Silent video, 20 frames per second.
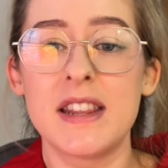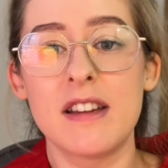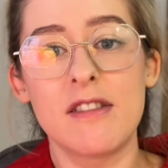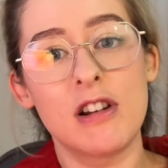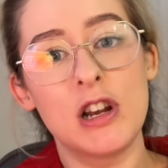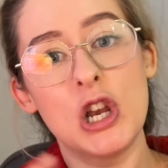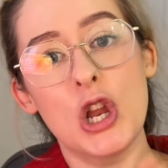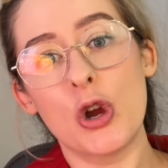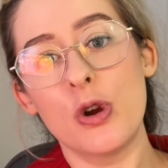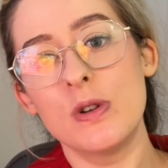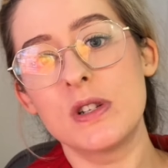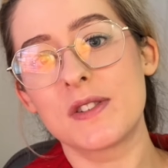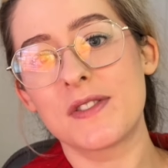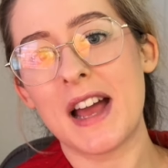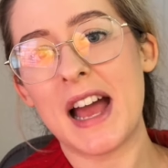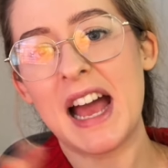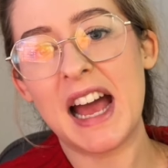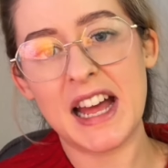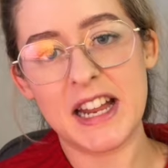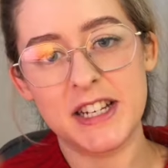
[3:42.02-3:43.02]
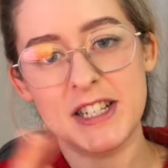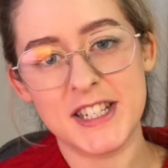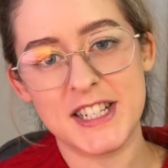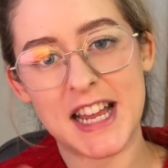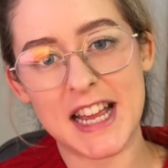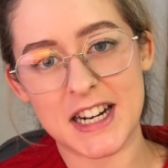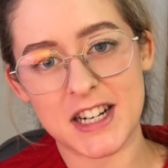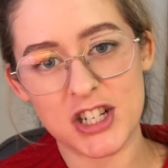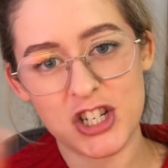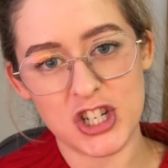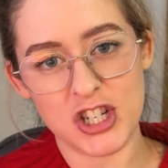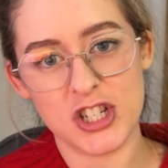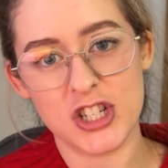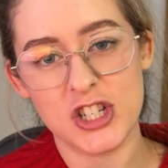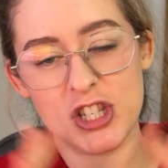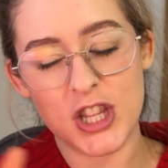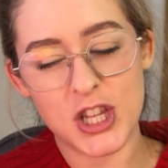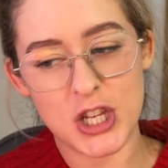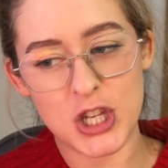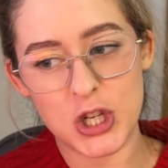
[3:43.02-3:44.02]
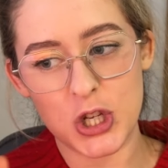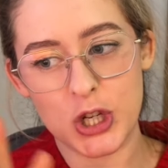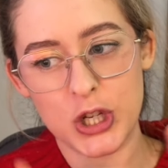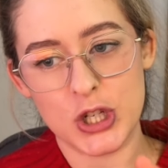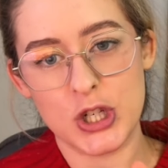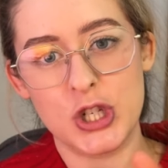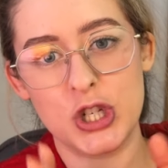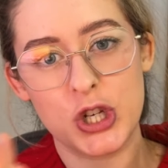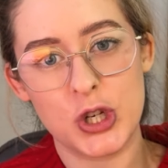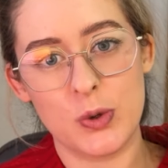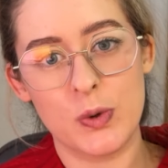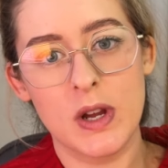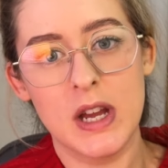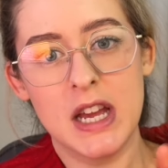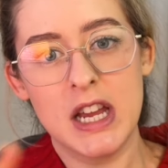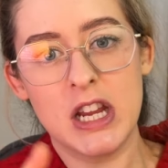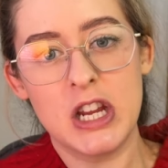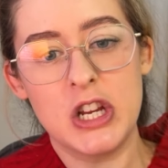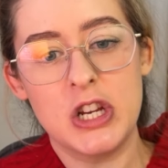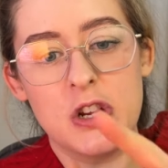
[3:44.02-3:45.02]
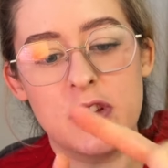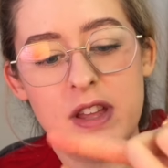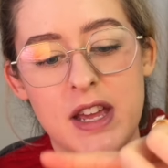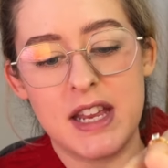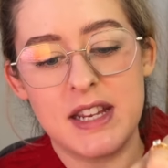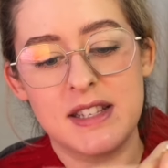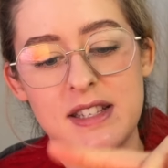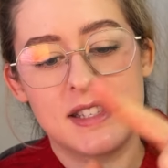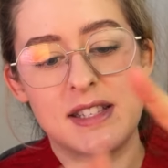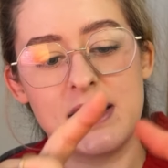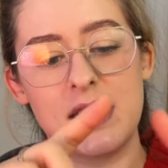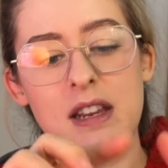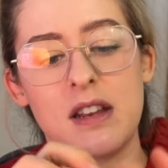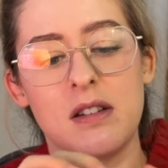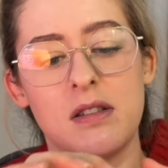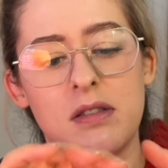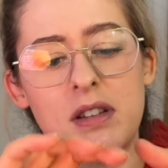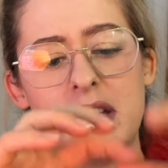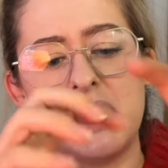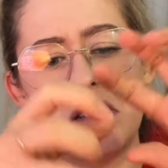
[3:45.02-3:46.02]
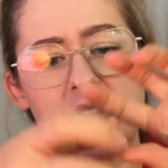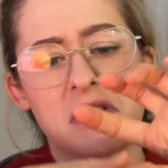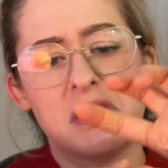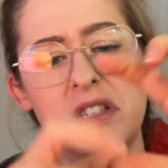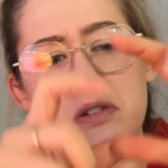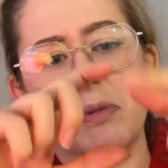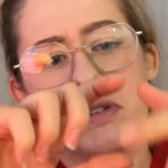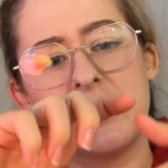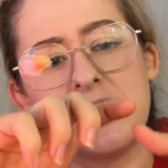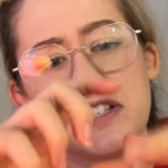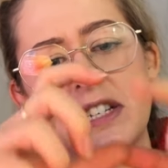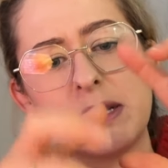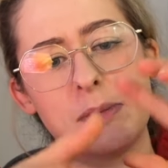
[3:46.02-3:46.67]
there are loads of hand actions that you can do. You know, the Incy, the Incy went to